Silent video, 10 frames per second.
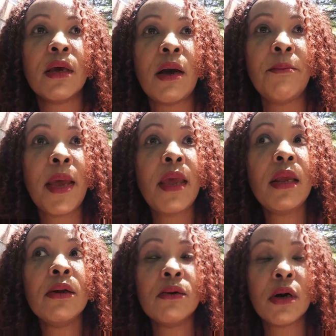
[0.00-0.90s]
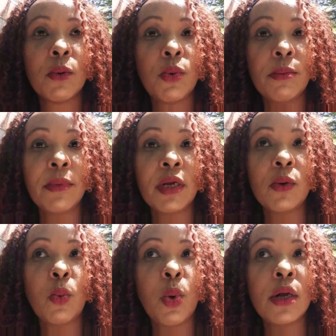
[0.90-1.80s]
a man or a
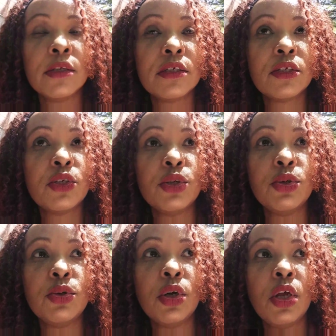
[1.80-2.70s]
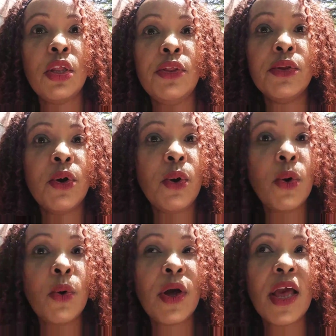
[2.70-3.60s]
woman wants to
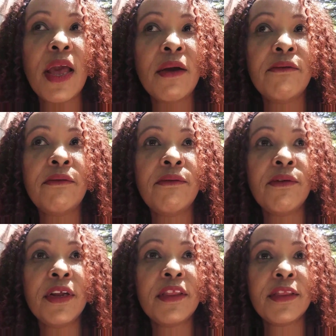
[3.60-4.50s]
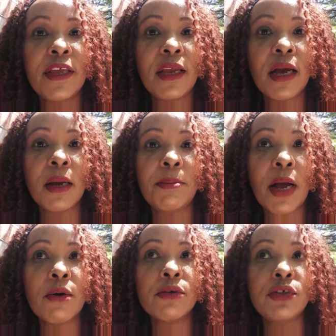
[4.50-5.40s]
know everything
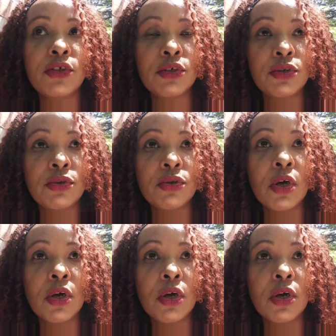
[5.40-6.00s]
about you,